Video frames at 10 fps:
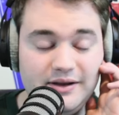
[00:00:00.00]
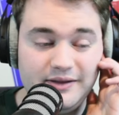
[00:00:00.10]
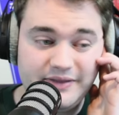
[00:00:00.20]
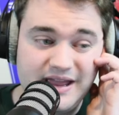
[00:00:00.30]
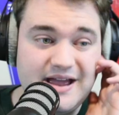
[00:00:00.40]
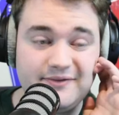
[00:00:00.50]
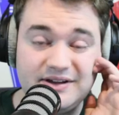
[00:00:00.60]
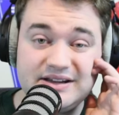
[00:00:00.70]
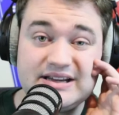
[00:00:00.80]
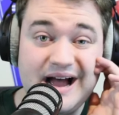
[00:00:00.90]
they have
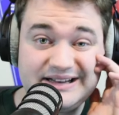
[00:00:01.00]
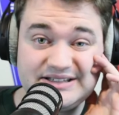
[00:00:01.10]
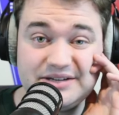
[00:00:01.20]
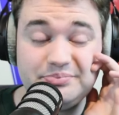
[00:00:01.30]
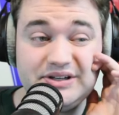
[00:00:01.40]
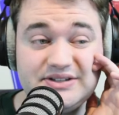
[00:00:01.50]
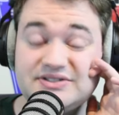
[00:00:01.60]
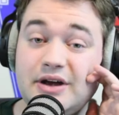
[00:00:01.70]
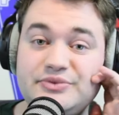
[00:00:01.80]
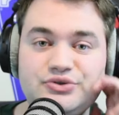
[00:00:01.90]
got to be
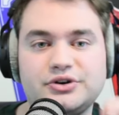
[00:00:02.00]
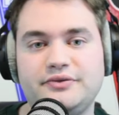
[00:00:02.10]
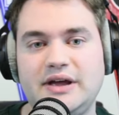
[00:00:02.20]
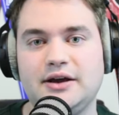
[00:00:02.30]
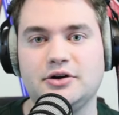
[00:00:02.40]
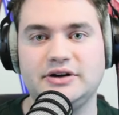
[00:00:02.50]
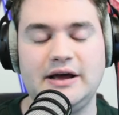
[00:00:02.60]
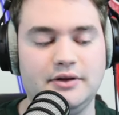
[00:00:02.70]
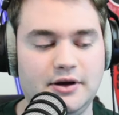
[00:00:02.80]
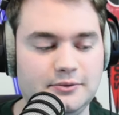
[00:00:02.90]
some sort of anchor
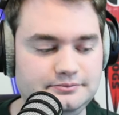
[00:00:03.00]
down low.